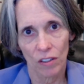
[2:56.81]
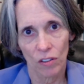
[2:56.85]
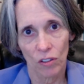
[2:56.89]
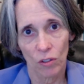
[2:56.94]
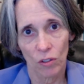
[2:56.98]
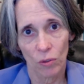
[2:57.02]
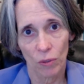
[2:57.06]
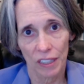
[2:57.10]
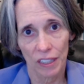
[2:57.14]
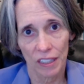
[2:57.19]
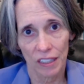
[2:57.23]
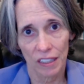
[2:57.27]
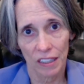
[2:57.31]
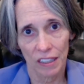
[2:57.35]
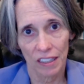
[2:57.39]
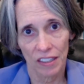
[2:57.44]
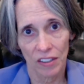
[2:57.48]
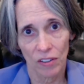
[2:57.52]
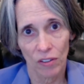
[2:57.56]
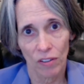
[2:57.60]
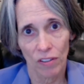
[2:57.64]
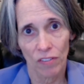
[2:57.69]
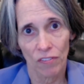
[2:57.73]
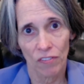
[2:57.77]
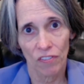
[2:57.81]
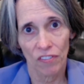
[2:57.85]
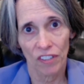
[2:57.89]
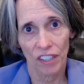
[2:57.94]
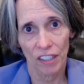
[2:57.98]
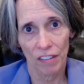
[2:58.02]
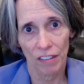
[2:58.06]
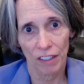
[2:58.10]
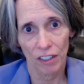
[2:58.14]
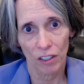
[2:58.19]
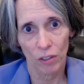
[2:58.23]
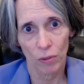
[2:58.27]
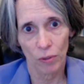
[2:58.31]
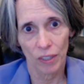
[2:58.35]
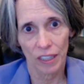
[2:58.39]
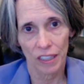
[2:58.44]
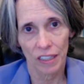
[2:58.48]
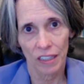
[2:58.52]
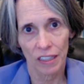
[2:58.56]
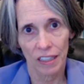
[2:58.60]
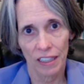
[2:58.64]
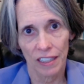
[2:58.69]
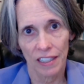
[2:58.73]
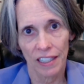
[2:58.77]
quickly or very
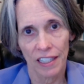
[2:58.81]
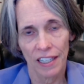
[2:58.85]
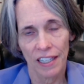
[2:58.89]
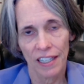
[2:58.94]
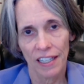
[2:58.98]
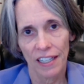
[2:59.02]
quickly